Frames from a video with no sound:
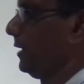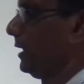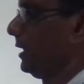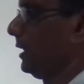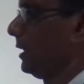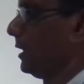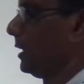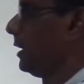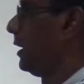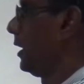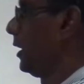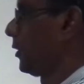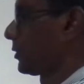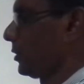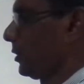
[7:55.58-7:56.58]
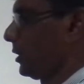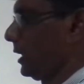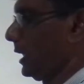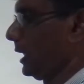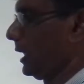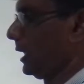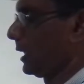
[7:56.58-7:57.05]
field.
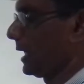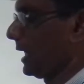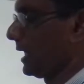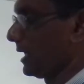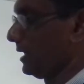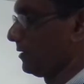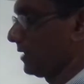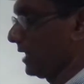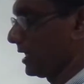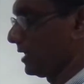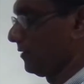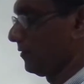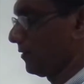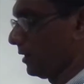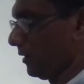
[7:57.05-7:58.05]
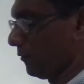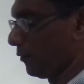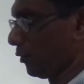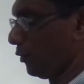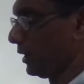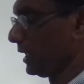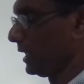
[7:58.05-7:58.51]
Current
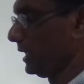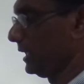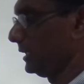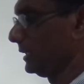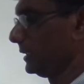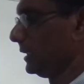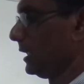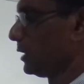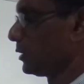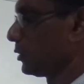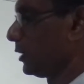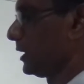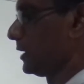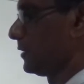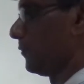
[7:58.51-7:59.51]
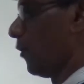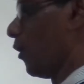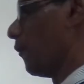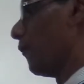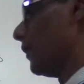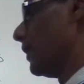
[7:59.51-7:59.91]
flowing here. So it's four